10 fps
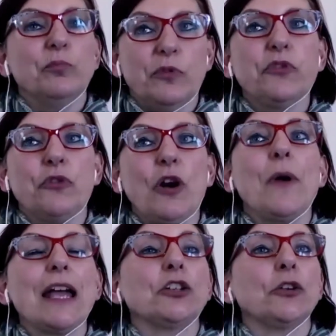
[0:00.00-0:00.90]
throw
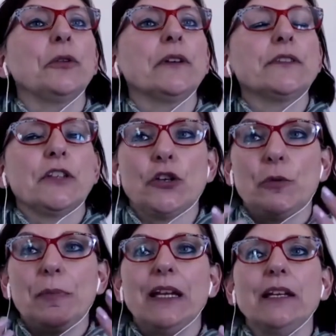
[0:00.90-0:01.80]
at you so you
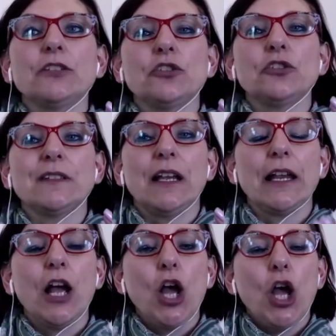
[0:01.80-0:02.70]
begin to see
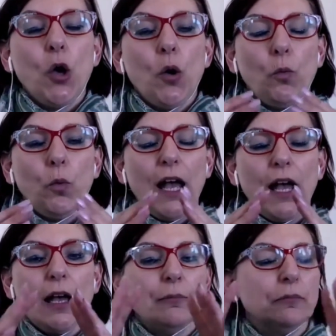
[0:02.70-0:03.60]

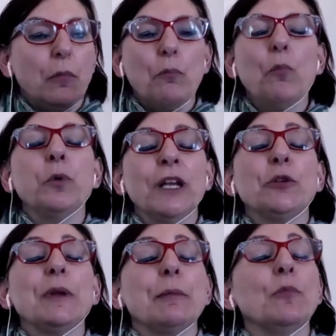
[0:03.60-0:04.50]
um, a little
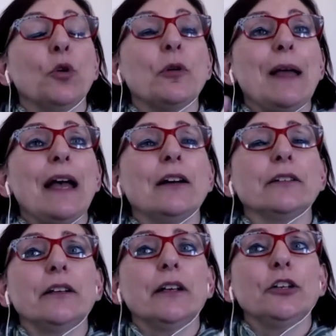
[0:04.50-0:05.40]
bit more about
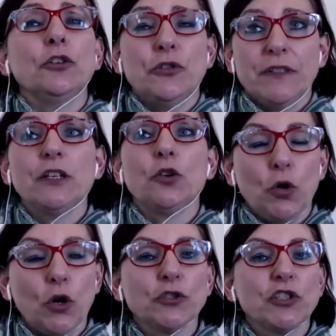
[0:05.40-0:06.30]
using your
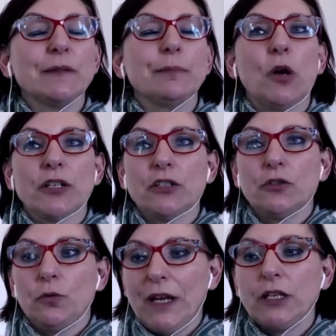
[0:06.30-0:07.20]
conscious mind to
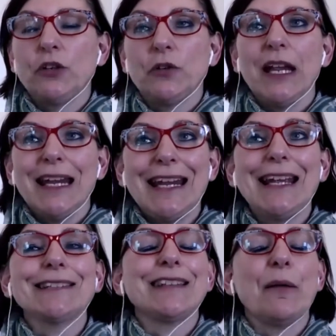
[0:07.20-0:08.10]
when you
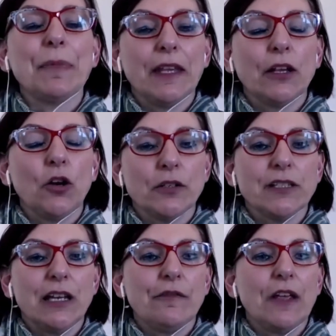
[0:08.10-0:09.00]
hear something on
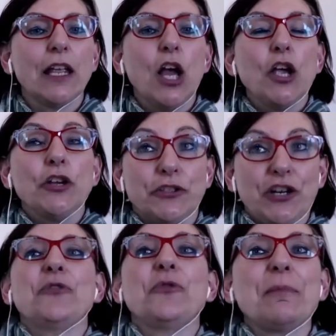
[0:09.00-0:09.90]
tv you
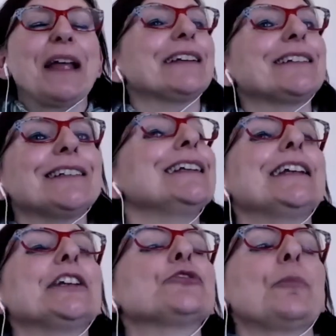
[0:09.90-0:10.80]
don't automatically
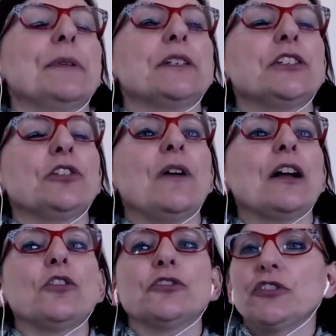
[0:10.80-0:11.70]
let it drop into your
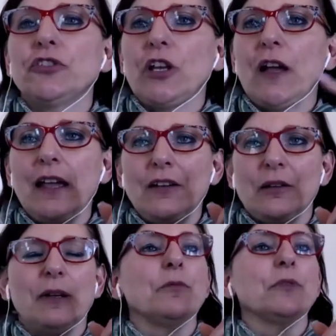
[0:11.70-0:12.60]
unconscious you go hang on a
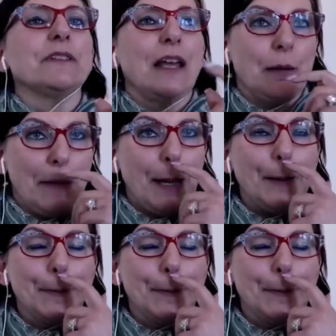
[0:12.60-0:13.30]
minute what's that about